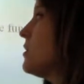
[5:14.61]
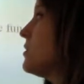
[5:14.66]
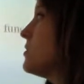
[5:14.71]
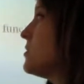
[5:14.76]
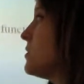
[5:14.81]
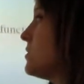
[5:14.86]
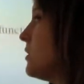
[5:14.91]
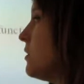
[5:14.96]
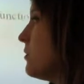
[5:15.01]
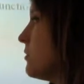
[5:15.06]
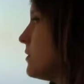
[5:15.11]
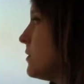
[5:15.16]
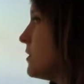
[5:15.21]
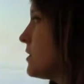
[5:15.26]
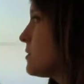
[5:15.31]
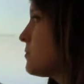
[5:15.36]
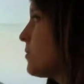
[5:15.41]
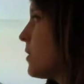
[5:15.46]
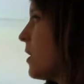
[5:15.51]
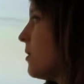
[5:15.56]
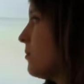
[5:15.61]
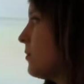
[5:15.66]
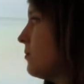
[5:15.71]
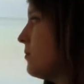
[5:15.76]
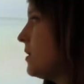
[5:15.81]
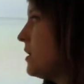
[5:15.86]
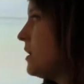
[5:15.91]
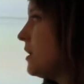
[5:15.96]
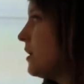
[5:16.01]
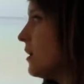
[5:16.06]
So in this problem
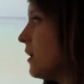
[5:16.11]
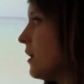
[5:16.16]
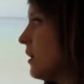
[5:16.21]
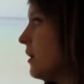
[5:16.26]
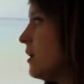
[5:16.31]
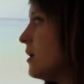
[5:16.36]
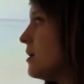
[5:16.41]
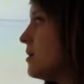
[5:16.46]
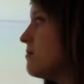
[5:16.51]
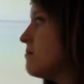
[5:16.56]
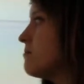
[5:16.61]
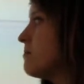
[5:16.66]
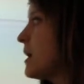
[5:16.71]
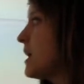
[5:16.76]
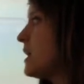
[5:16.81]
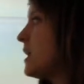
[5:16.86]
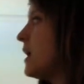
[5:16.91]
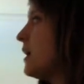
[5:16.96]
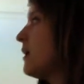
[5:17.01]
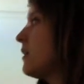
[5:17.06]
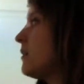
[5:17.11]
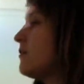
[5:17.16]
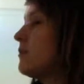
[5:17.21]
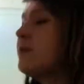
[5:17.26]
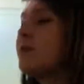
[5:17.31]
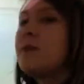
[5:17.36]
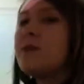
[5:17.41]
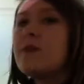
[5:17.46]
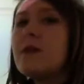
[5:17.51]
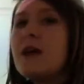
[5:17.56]
here, my negative
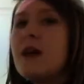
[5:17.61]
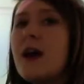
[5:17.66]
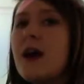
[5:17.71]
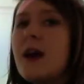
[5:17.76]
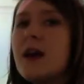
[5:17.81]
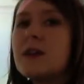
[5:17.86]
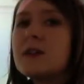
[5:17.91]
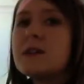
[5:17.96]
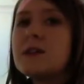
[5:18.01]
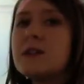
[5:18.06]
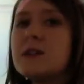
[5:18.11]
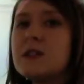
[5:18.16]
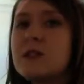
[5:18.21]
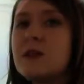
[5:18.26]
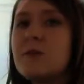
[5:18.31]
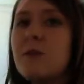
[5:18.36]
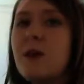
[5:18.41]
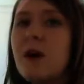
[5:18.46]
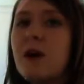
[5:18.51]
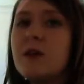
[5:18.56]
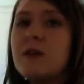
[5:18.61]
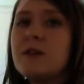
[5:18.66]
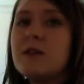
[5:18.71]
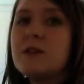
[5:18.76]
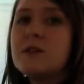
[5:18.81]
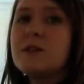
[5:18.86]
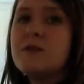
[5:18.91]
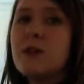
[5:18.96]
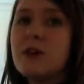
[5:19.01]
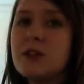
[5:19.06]
3x is the part in
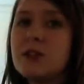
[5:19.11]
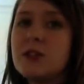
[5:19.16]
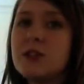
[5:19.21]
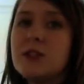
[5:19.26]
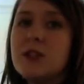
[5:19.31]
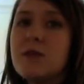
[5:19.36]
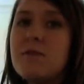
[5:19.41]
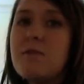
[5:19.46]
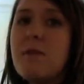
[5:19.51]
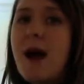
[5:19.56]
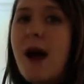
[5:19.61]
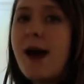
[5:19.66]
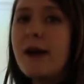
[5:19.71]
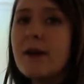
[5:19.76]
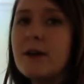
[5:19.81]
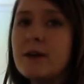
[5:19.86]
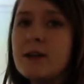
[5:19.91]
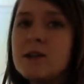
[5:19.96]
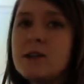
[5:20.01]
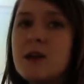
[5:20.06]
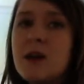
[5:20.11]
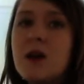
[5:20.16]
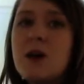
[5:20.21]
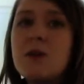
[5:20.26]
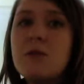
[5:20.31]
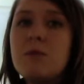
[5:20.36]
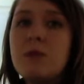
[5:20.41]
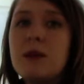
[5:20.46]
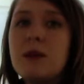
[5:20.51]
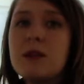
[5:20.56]
this function that matters
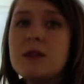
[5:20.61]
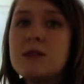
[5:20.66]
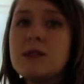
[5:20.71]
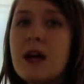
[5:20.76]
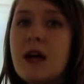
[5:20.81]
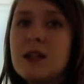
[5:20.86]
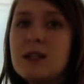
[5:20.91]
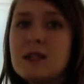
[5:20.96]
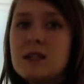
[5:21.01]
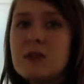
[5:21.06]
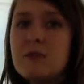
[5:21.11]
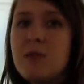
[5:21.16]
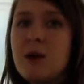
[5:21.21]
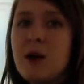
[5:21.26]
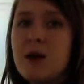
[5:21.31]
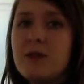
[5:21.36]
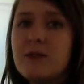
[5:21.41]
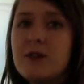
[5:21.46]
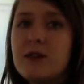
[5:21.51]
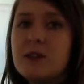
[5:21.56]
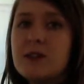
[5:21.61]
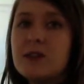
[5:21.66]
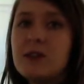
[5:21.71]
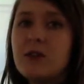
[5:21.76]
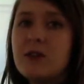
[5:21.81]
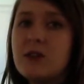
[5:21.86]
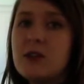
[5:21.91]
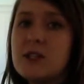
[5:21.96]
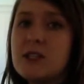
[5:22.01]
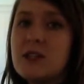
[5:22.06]
because that's the part that's
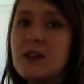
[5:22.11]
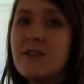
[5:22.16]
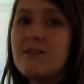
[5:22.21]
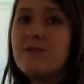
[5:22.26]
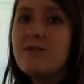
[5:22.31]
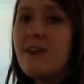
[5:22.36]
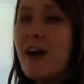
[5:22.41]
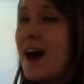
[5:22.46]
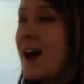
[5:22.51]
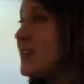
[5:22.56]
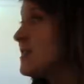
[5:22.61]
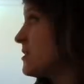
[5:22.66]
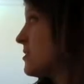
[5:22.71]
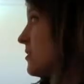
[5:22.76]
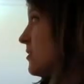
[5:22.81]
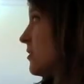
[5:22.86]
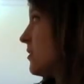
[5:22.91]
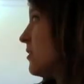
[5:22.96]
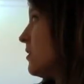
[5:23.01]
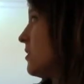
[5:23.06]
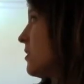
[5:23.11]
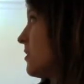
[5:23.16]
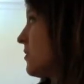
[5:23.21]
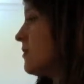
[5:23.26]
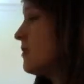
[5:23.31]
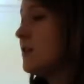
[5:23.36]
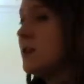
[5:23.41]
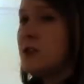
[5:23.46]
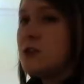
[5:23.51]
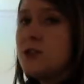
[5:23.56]
increasing faster
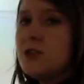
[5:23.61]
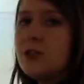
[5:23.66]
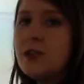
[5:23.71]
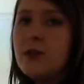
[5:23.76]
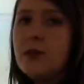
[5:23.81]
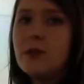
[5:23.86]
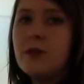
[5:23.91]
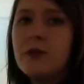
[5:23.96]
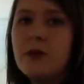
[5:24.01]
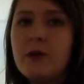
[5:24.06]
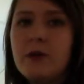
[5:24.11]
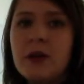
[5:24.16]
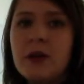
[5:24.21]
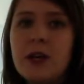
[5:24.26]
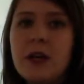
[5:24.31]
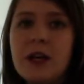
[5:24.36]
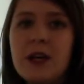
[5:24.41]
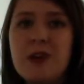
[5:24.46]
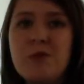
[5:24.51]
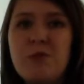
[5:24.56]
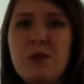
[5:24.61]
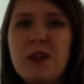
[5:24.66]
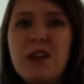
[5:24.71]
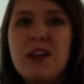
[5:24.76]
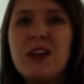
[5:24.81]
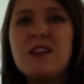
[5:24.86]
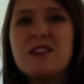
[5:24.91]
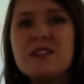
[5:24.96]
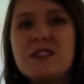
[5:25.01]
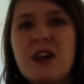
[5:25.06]
than 2. It'd be
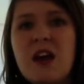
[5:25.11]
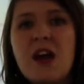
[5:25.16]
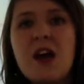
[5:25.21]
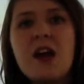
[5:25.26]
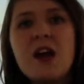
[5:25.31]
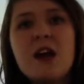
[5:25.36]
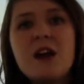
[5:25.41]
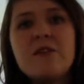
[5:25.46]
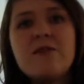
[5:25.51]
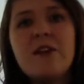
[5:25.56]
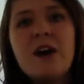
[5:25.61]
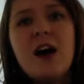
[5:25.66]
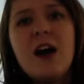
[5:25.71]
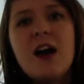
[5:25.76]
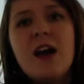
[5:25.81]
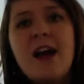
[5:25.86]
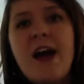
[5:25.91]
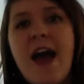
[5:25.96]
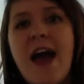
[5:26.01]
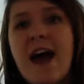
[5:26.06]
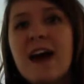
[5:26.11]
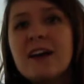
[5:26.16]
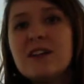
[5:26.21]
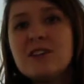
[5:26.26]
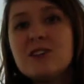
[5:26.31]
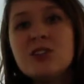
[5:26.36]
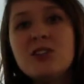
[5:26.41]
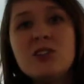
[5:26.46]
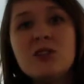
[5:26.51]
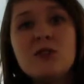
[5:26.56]
like saying if I add
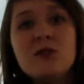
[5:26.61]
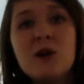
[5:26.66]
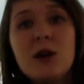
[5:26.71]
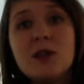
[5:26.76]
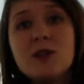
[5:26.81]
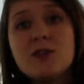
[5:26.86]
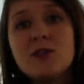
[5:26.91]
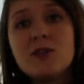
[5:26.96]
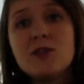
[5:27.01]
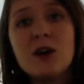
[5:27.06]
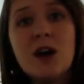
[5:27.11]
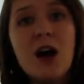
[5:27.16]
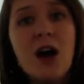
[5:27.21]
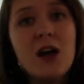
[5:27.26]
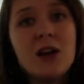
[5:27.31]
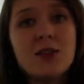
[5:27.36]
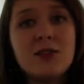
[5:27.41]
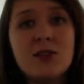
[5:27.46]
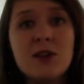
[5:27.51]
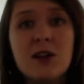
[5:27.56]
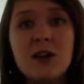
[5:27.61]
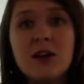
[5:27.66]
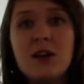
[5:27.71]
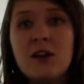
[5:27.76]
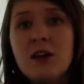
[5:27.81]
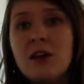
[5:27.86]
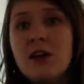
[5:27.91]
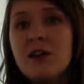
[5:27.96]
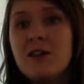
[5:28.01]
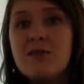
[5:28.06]
2 onto 100,
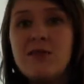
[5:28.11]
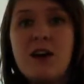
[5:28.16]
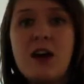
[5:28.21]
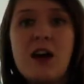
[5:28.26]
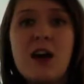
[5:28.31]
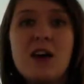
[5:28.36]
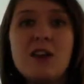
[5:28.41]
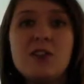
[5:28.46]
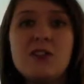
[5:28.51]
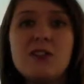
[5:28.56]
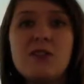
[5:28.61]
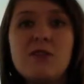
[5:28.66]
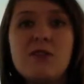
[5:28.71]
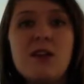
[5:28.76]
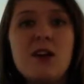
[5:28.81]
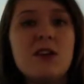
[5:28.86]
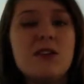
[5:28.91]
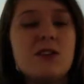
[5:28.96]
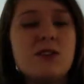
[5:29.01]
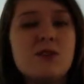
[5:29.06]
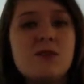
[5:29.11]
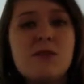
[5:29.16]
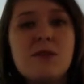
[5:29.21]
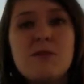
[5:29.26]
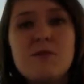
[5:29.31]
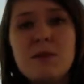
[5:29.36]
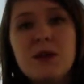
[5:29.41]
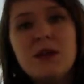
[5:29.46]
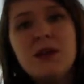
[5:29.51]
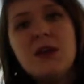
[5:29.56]
if I add 2 onto
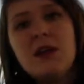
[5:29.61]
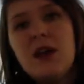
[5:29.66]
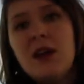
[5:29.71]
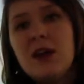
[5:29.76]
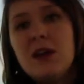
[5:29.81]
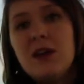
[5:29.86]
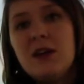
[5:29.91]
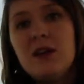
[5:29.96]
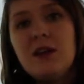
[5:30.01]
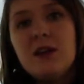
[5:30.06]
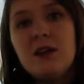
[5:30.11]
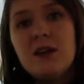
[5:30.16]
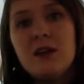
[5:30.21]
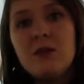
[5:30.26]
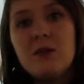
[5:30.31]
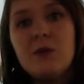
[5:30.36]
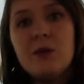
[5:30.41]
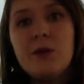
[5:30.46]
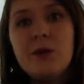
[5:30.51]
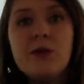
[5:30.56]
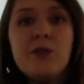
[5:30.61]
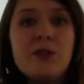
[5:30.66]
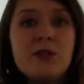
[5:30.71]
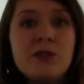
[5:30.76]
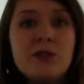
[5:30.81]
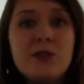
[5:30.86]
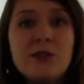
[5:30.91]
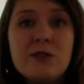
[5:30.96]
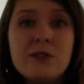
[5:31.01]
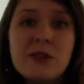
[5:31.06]
1,000,000, well, the
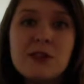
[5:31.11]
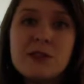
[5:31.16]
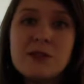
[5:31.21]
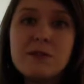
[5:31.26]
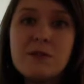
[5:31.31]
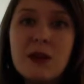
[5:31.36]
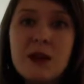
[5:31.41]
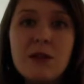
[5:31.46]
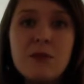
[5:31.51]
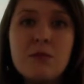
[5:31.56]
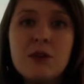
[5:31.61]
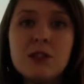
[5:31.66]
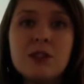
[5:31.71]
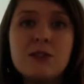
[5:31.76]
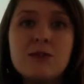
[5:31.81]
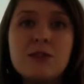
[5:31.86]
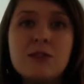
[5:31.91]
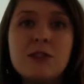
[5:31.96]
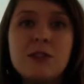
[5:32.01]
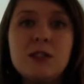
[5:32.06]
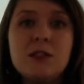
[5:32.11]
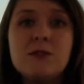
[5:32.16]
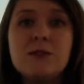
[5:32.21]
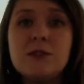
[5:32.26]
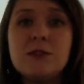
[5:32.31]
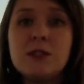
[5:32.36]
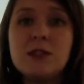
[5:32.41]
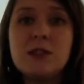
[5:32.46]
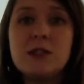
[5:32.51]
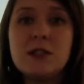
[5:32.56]
2 doesn't make much of a
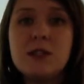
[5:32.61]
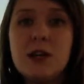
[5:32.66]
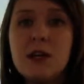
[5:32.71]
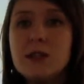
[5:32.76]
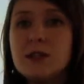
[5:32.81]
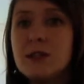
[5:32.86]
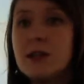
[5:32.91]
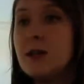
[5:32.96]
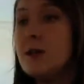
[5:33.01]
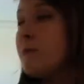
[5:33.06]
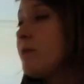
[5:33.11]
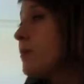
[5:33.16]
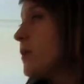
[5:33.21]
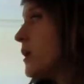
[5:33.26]
difference, does it?